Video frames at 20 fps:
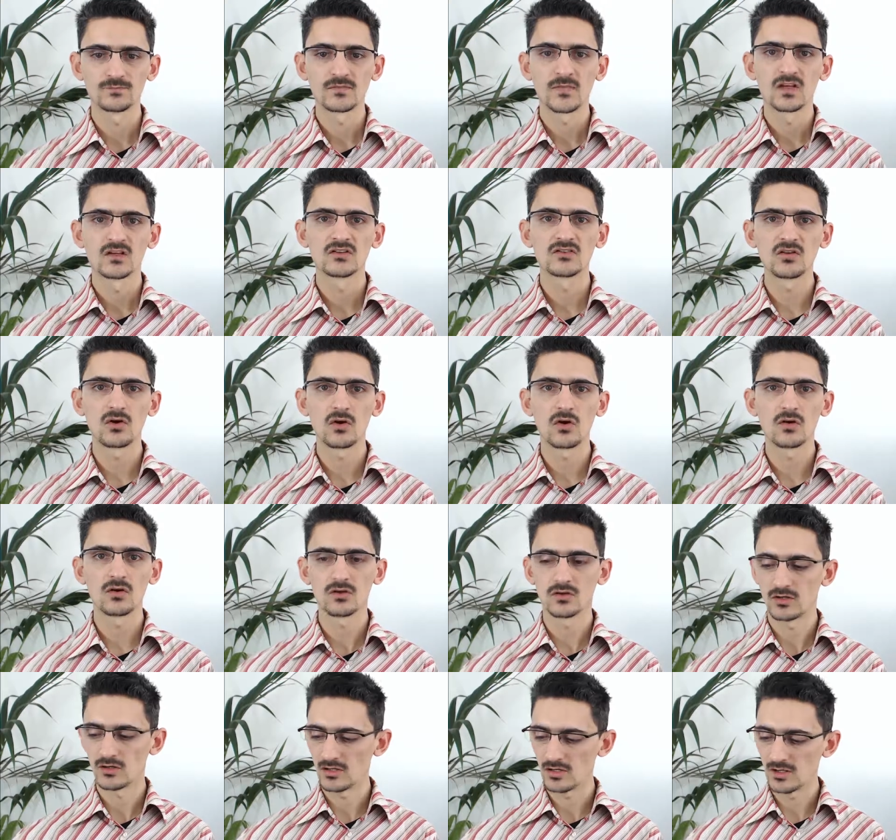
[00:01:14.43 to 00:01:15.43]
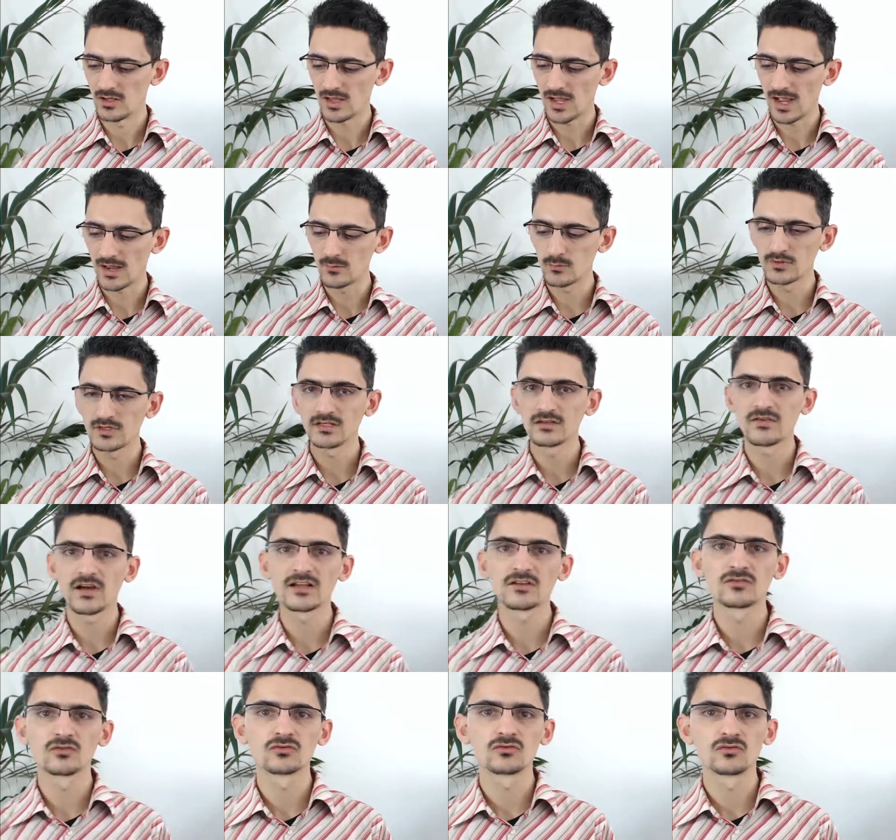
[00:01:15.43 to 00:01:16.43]
So uh, I will
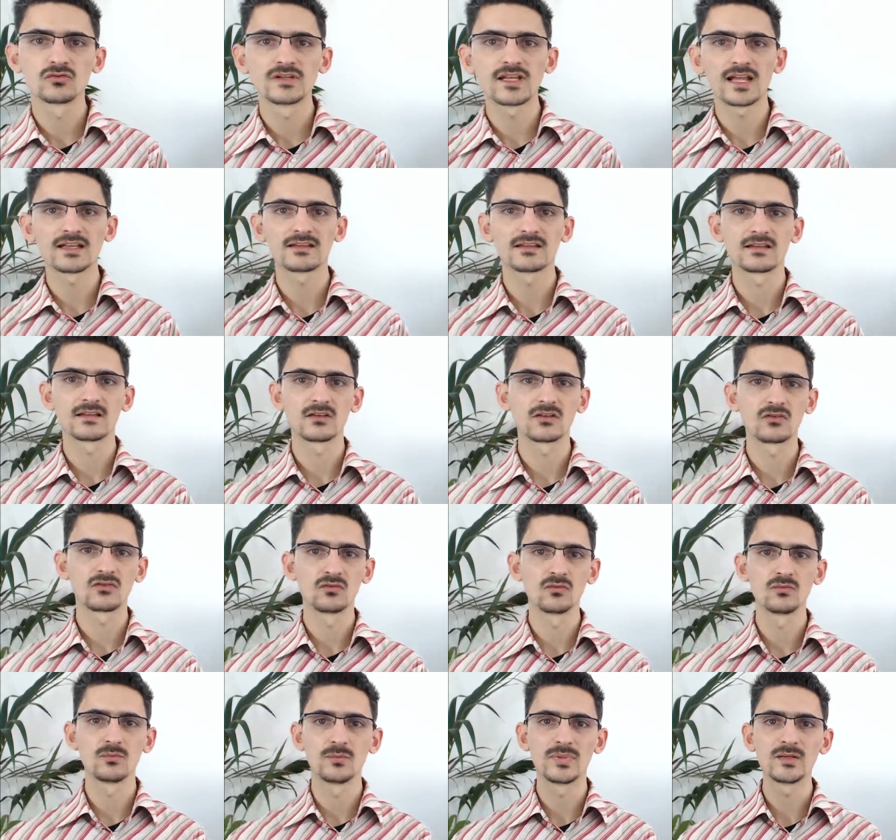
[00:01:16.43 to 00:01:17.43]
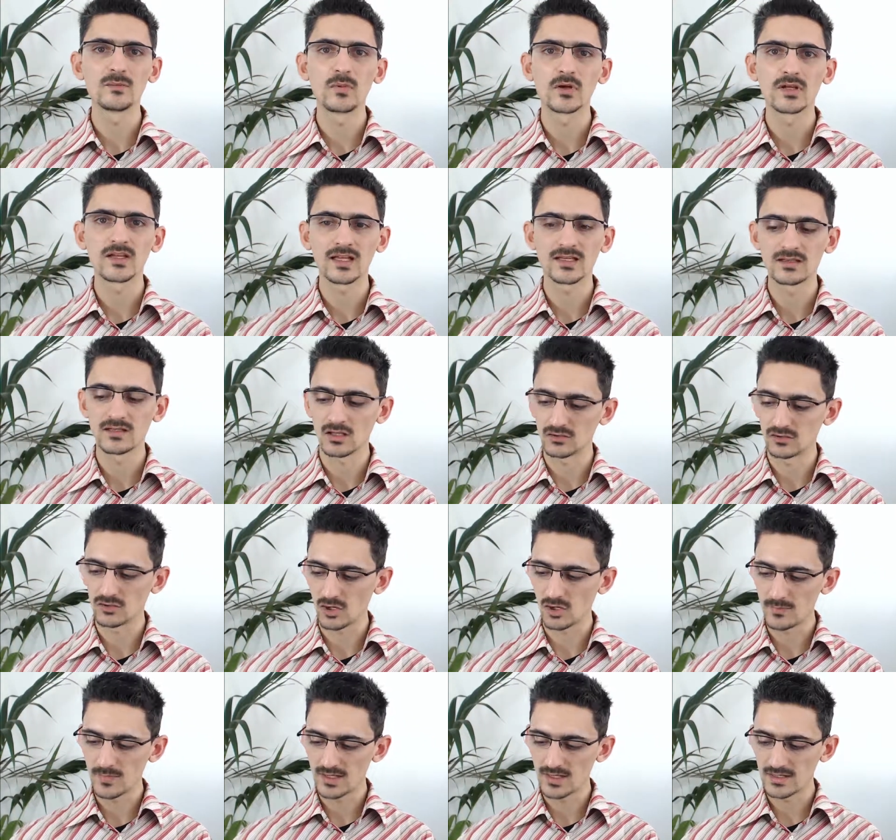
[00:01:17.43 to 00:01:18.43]
invite you to get to
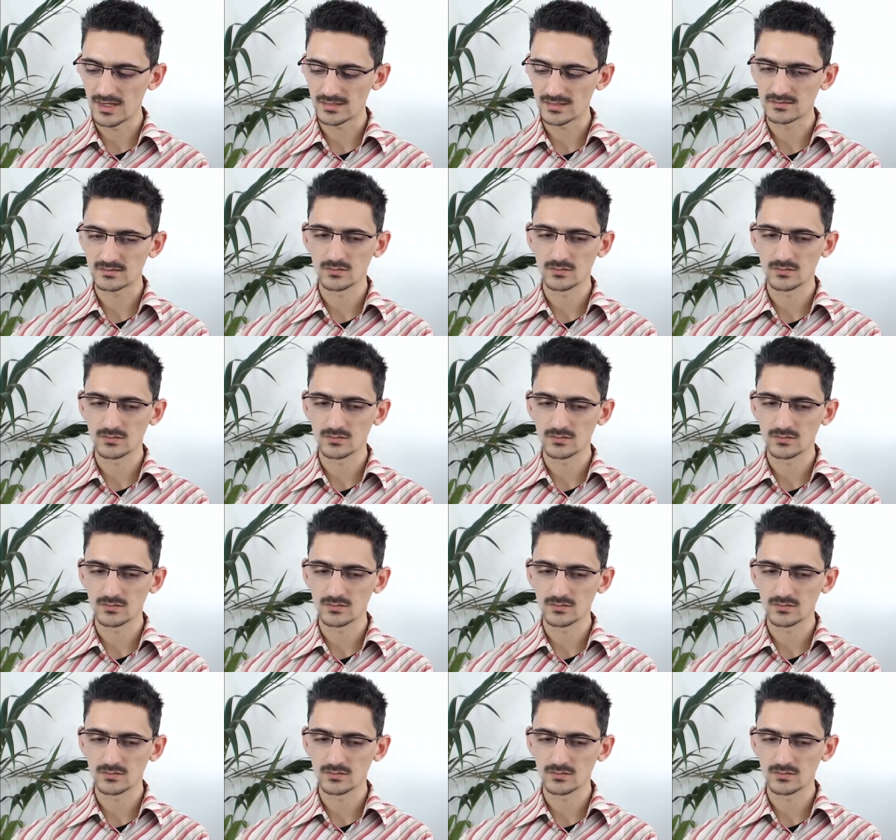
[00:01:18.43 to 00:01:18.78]
bitbucket.com and let's